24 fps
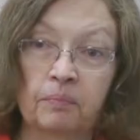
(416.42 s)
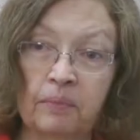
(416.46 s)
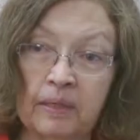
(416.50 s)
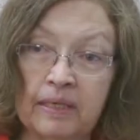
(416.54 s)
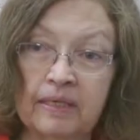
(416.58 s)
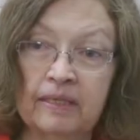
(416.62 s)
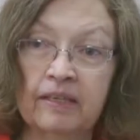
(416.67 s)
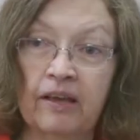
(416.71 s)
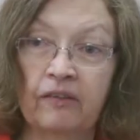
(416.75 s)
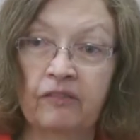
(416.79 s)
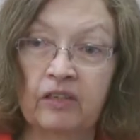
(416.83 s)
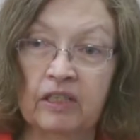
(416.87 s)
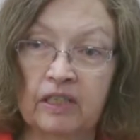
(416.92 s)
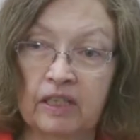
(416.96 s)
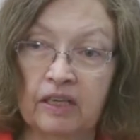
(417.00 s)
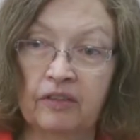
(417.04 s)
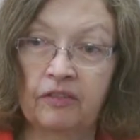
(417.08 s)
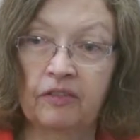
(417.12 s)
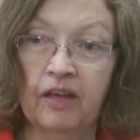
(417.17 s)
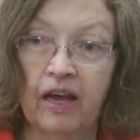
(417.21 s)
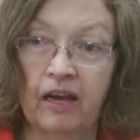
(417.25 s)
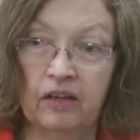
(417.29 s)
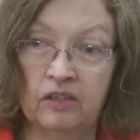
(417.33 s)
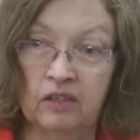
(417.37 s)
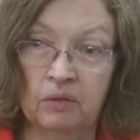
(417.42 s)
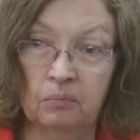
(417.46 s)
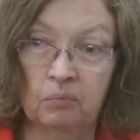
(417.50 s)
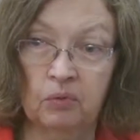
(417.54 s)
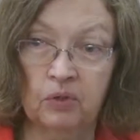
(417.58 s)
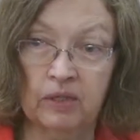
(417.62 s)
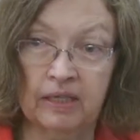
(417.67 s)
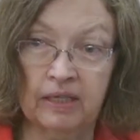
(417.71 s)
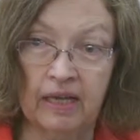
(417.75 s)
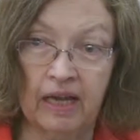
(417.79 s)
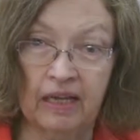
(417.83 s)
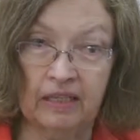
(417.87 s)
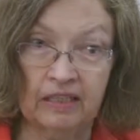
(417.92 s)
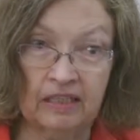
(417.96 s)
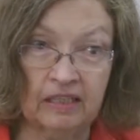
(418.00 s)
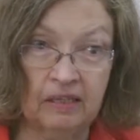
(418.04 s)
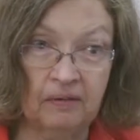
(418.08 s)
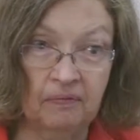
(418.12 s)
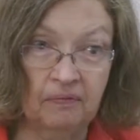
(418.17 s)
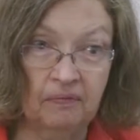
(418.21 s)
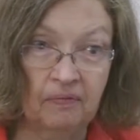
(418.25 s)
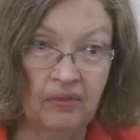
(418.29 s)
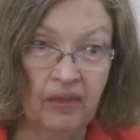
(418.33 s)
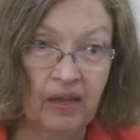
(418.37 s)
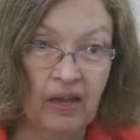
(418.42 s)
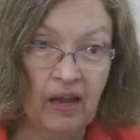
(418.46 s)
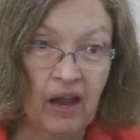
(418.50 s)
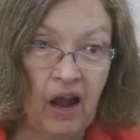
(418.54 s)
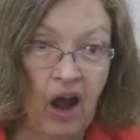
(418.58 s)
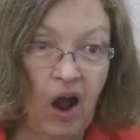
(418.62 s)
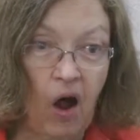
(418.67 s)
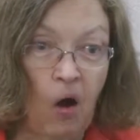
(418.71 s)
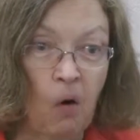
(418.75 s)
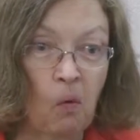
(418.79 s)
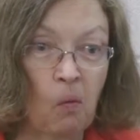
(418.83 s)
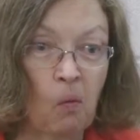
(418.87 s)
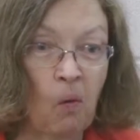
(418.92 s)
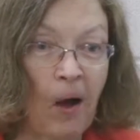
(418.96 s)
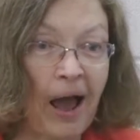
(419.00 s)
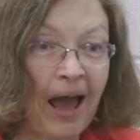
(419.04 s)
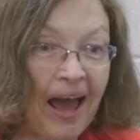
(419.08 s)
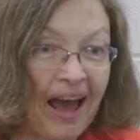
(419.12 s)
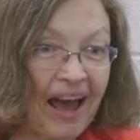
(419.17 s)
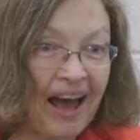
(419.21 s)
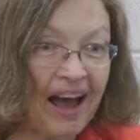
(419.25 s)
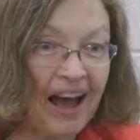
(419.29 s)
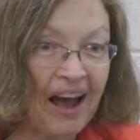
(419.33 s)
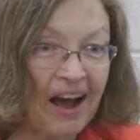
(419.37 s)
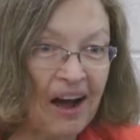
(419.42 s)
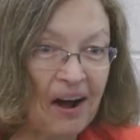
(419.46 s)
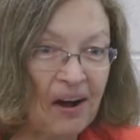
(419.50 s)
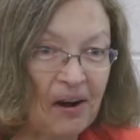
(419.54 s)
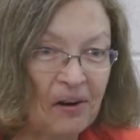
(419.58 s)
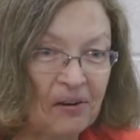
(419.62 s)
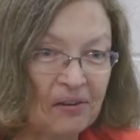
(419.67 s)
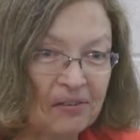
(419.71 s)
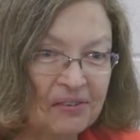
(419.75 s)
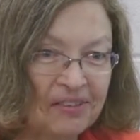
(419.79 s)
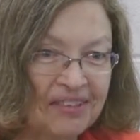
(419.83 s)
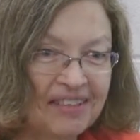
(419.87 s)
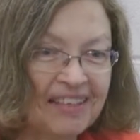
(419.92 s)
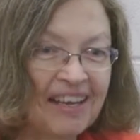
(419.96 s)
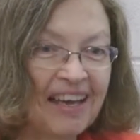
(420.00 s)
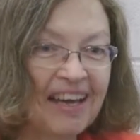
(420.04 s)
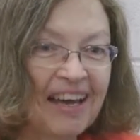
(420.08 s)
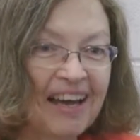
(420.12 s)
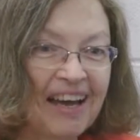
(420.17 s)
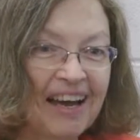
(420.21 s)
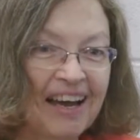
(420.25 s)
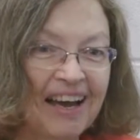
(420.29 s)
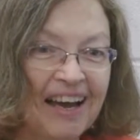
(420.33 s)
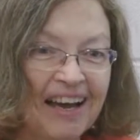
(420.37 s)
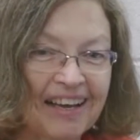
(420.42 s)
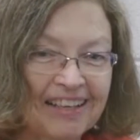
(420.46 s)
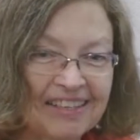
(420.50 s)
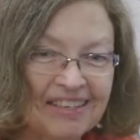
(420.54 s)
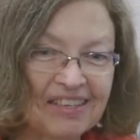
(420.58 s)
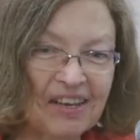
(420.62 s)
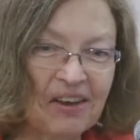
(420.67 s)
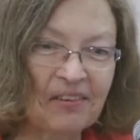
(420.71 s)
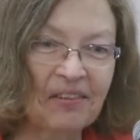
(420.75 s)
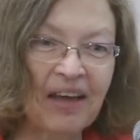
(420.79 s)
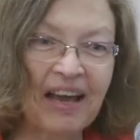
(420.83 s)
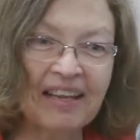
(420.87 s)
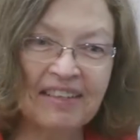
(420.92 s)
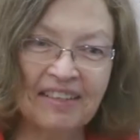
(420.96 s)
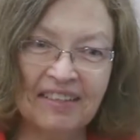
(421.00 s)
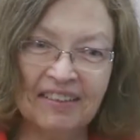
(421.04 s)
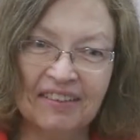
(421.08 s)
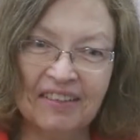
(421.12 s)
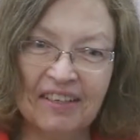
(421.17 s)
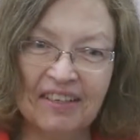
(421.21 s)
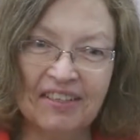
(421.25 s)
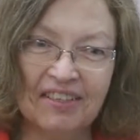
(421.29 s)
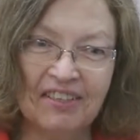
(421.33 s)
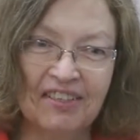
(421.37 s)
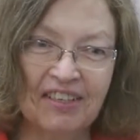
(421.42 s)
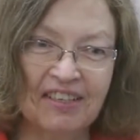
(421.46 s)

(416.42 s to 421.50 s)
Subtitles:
would be 17,000%. Wow, yeah, so that's a little